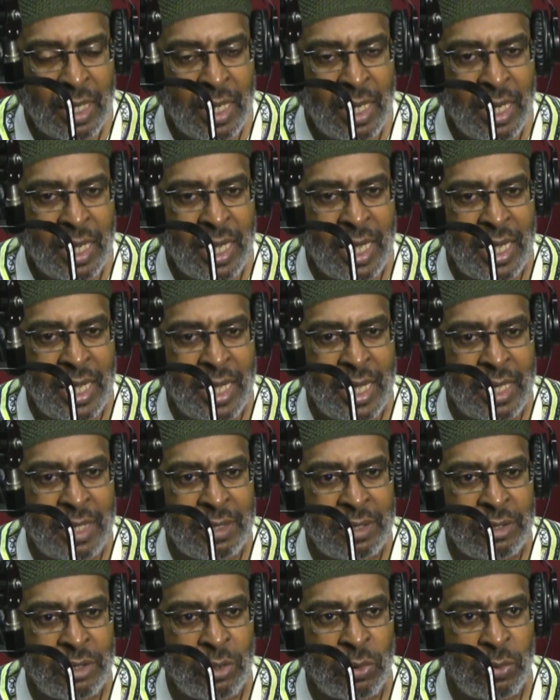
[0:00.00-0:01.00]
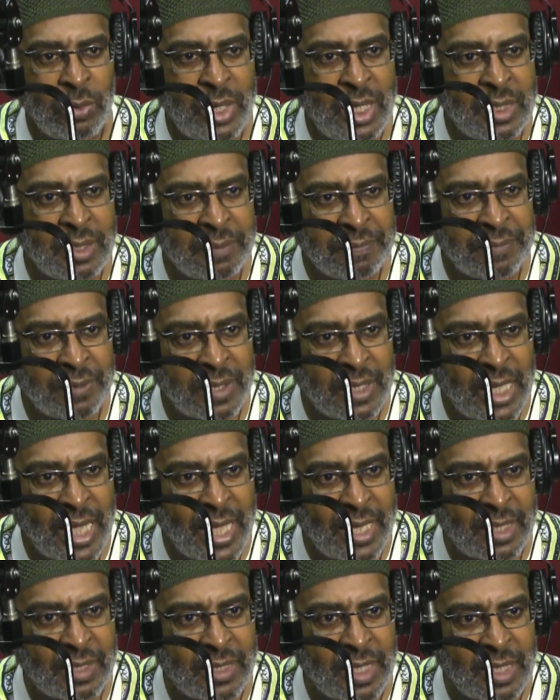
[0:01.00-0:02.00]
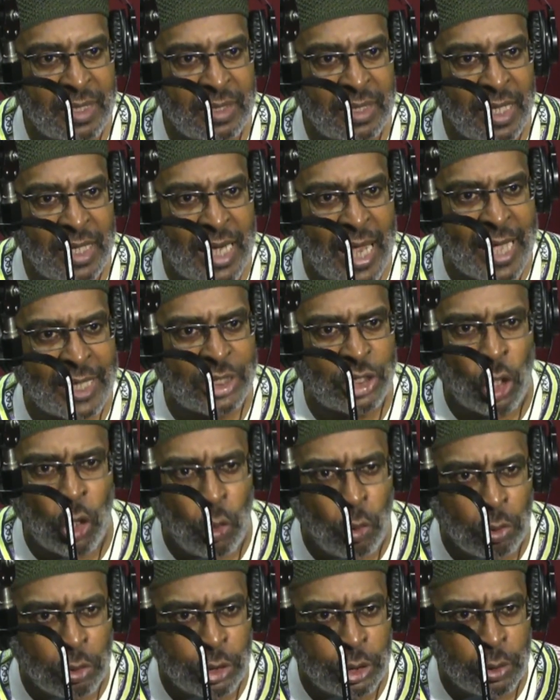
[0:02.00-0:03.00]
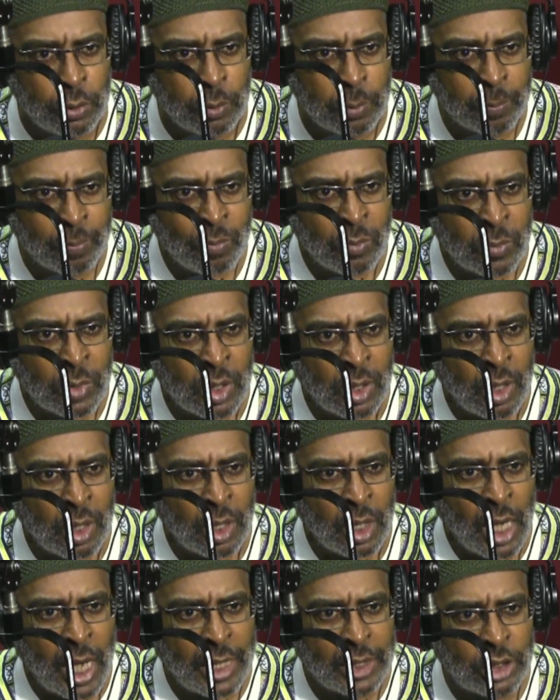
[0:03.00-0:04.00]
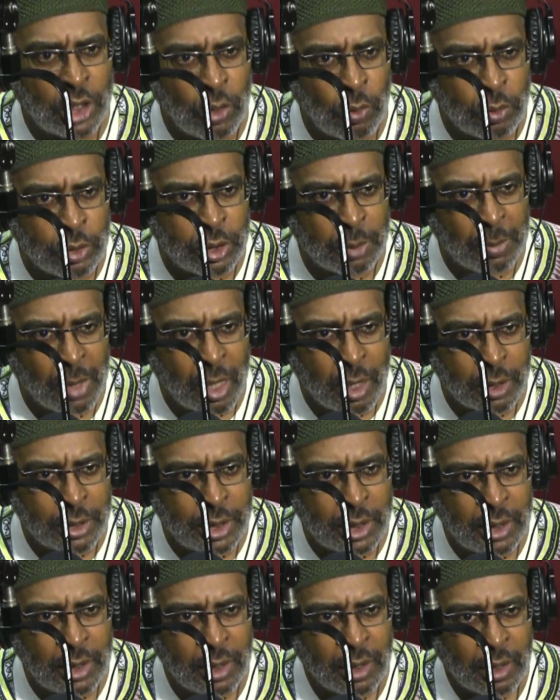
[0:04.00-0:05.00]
And the reason for that is they said, I told you, I told you, Margie,